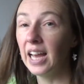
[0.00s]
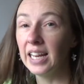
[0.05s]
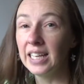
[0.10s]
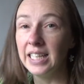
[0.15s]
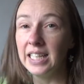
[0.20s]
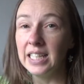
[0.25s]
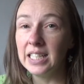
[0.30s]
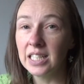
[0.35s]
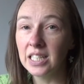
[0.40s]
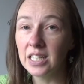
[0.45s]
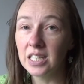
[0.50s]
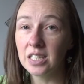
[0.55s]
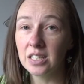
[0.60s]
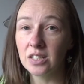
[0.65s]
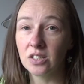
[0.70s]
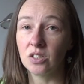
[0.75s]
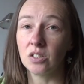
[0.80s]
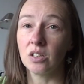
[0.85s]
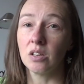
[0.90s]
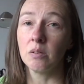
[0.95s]
I needed
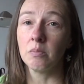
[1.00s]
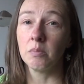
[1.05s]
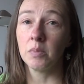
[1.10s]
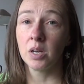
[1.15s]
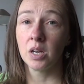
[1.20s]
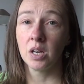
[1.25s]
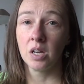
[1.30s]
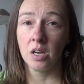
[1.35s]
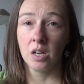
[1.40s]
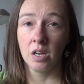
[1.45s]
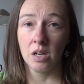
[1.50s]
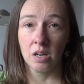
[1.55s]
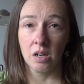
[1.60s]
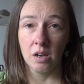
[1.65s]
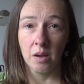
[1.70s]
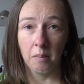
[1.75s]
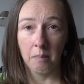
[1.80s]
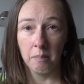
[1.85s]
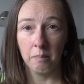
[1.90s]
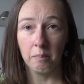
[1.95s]
some
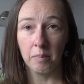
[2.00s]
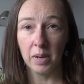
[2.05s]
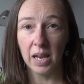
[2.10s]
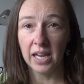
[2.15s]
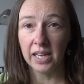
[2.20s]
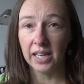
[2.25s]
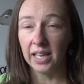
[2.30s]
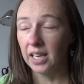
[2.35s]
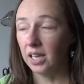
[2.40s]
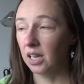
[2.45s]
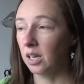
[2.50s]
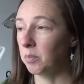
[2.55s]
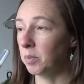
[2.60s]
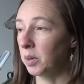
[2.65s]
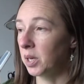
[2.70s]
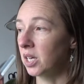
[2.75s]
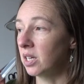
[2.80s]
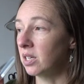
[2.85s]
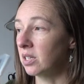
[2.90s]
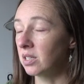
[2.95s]
black ink
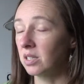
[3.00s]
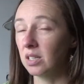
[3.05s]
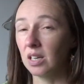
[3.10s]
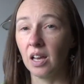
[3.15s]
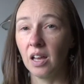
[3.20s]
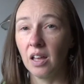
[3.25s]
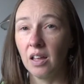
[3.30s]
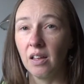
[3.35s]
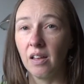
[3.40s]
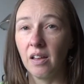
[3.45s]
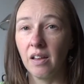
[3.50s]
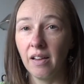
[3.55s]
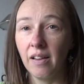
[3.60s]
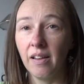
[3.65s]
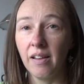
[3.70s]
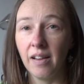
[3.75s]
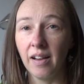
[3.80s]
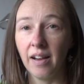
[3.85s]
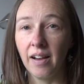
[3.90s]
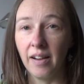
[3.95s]
because
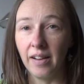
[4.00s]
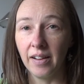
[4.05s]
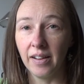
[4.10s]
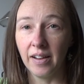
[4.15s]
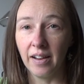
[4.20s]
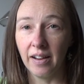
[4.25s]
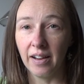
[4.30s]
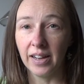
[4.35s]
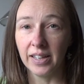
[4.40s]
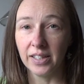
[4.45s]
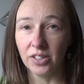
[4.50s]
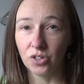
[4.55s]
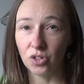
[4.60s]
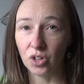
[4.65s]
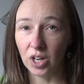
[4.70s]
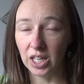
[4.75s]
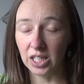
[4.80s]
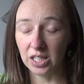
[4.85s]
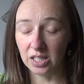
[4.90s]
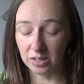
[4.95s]
I, I
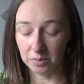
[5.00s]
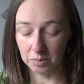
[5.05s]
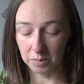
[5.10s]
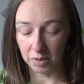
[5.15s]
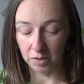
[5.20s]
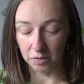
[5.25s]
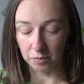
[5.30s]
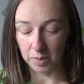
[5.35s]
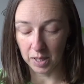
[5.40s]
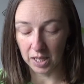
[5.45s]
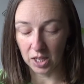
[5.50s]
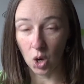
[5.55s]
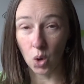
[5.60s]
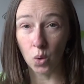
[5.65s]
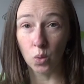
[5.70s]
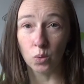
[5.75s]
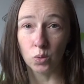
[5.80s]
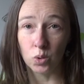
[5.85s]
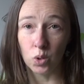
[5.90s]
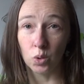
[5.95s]
tried some of my
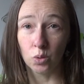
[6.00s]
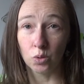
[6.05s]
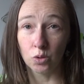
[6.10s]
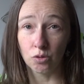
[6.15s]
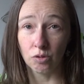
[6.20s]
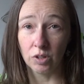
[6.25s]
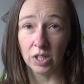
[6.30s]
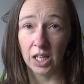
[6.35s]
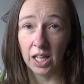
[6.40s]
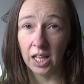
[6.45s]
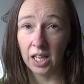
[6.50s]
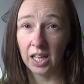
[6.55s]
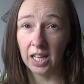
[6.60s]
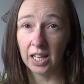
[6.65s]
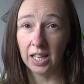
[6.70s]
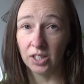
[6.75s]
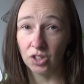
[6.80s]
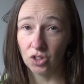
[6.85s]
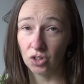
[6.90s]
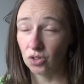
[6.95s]
old, old green ink
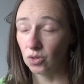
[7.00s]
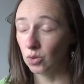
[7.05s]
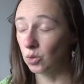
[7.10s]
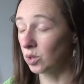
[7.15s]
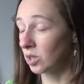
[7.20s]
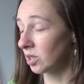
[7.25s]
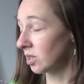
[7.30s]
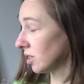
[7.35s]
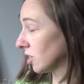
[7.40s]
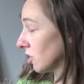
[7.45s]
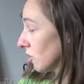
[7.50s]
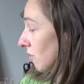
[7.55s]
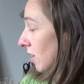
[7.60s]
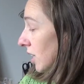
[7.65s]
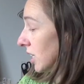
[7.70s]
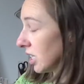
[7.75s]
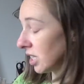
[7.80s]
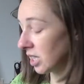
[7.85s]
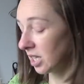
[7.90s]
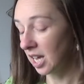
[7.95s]
and it just all
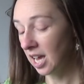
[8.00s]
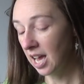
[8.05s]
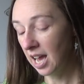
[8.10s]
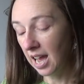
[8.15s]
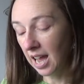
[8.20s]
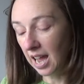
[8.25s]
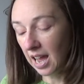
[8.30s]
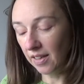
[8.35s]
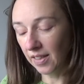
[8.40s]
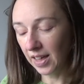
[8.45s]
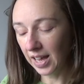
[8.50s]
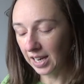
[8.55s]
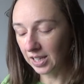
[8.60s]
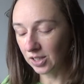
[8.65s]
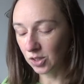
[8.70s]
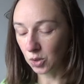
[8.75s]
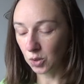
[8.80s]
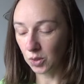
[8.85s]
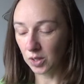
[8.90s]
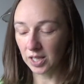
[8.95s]
disintegrated. And then I
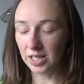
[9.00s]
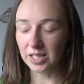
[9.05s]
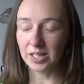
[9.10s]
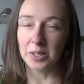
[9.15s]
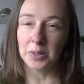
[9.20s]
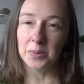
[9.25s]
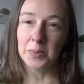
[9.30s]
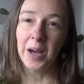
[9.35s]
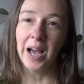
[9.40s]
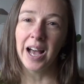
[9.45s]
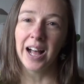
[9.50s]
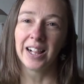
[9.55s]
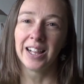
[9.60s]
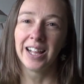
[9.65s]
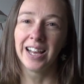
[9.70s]
saw this as well